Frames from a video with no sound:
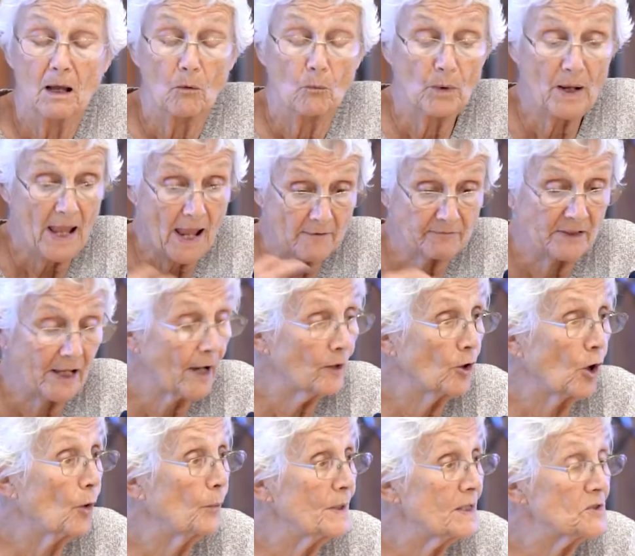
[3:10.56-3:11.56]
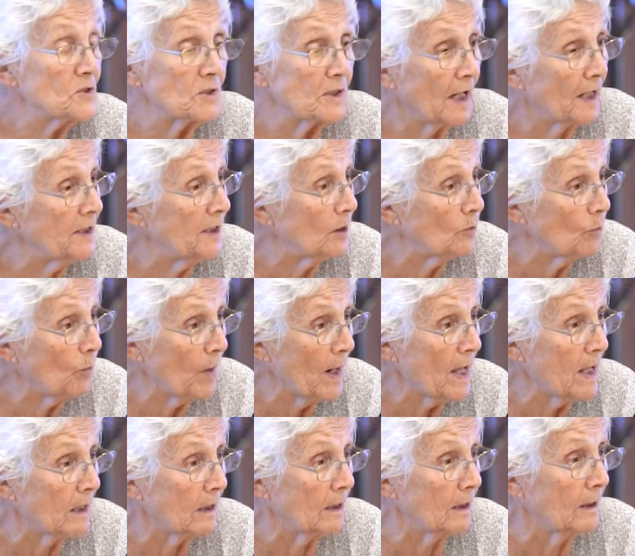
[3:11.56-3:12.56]
We have not always done it
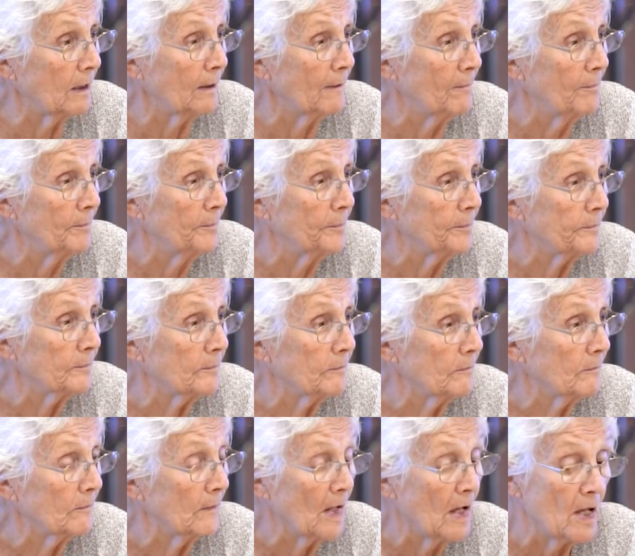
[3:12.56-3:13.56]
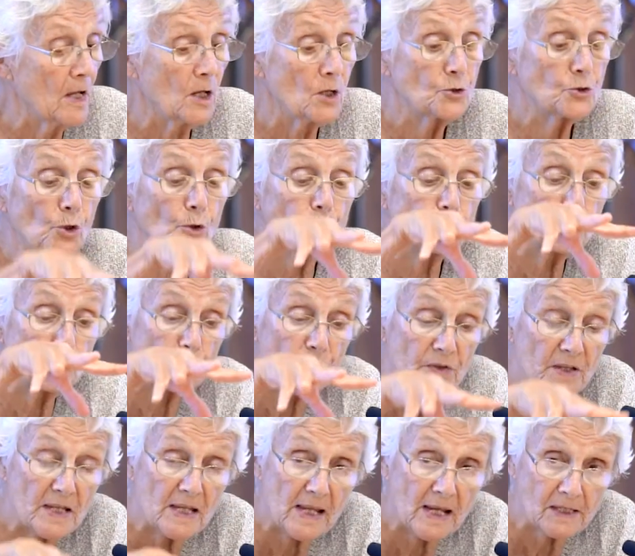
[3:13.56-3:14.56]
well. So to
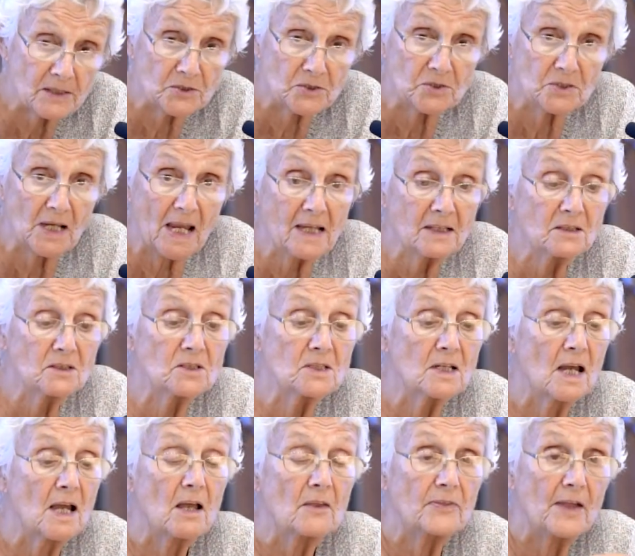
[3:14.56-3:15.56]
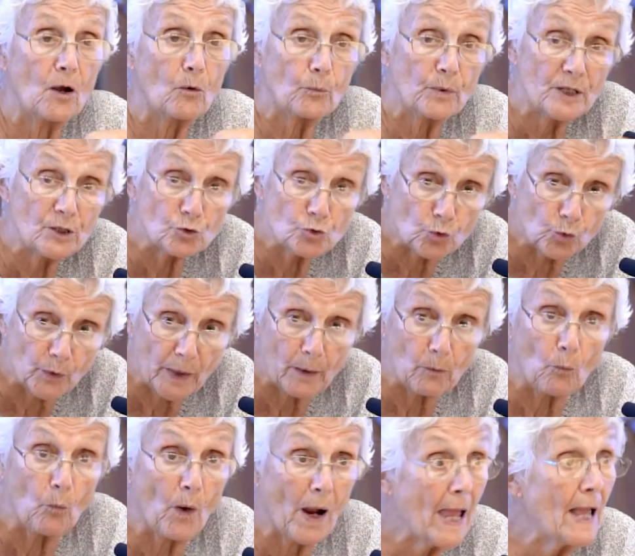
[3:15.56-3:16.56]
the extent that we do
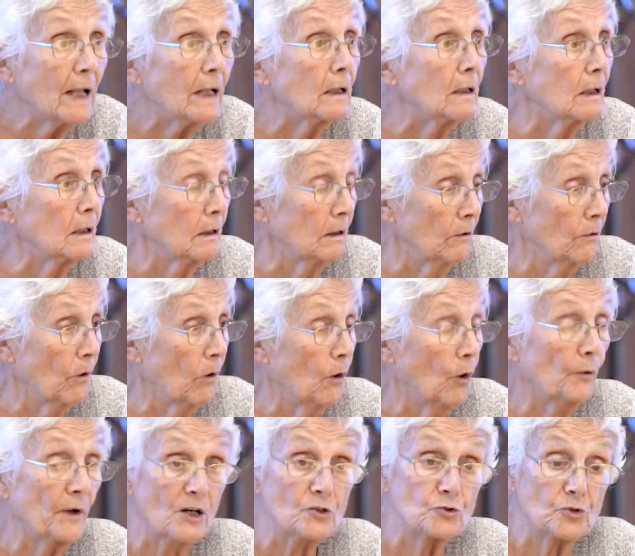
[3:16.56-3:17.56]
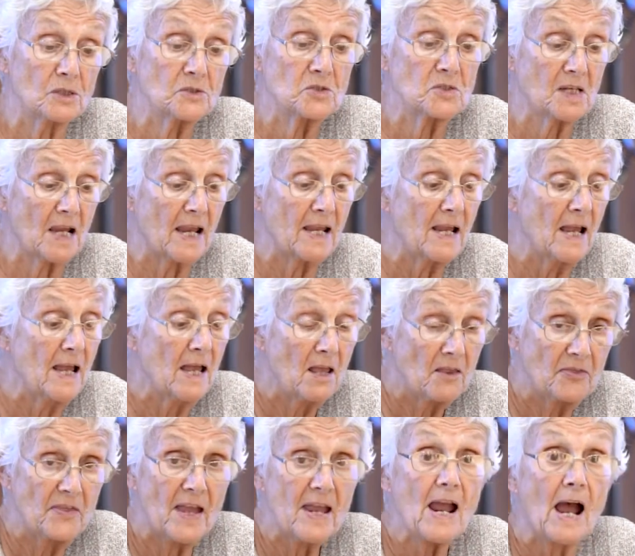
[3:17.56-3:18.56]
it well, or I should say,
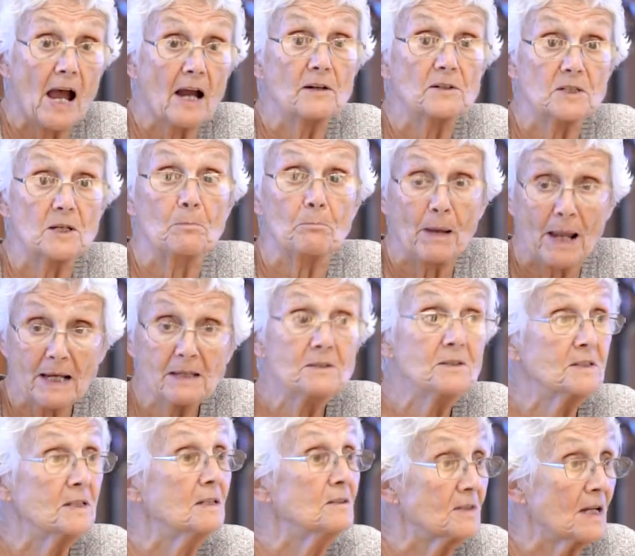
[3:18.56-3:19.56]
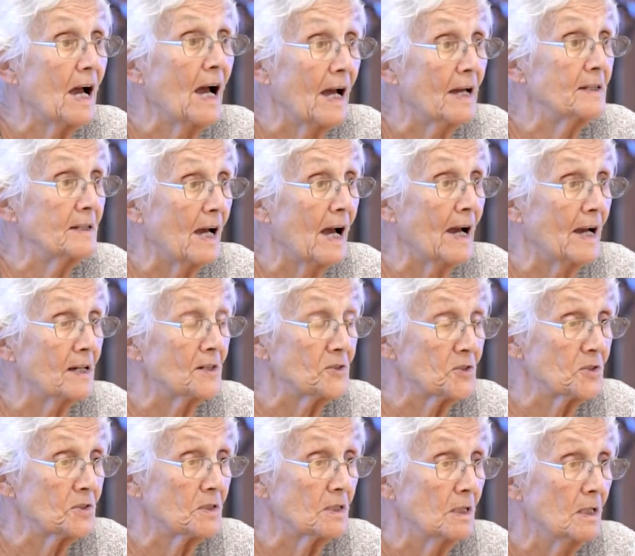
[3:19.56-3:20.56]
they are dependent on
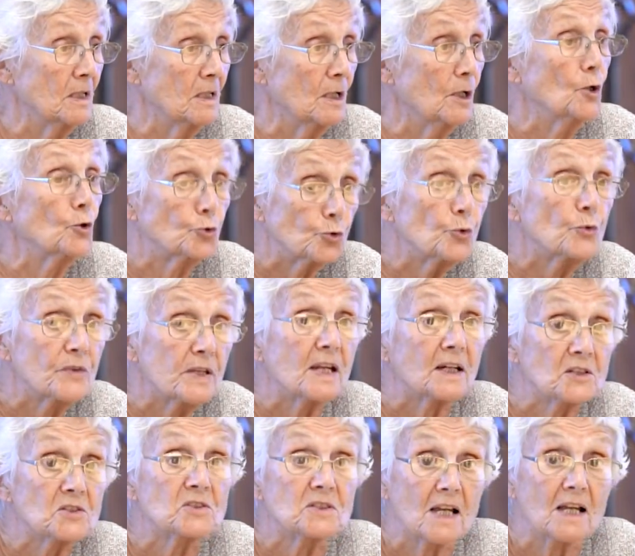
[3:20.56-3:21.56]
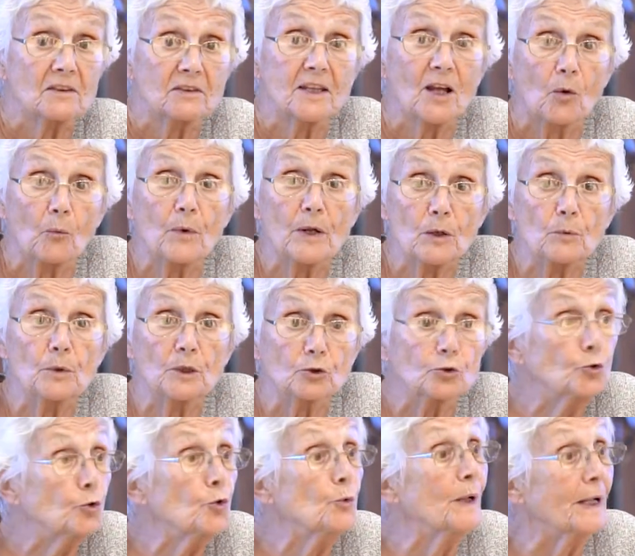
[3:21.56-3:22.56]
us to the extent that we will
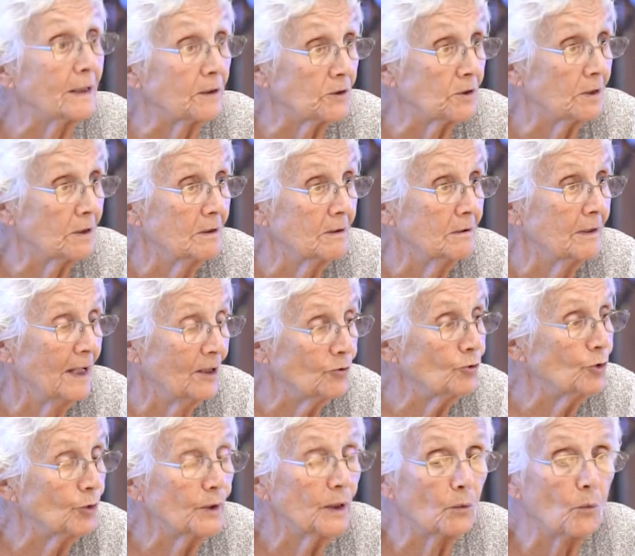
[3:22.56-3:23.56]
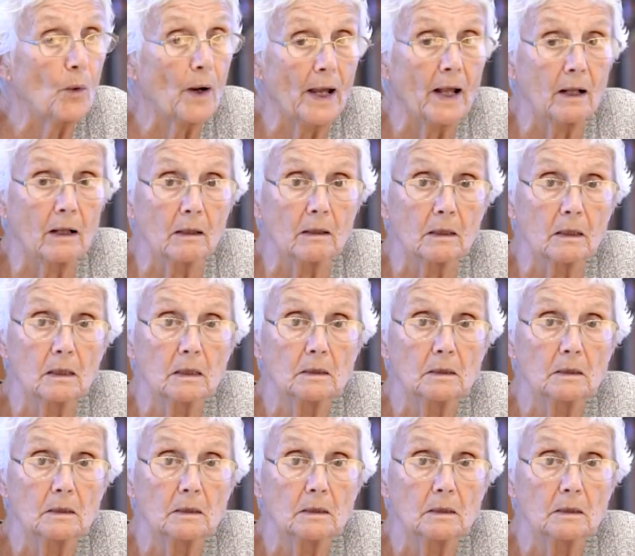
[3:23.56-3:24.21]
do it and do it well.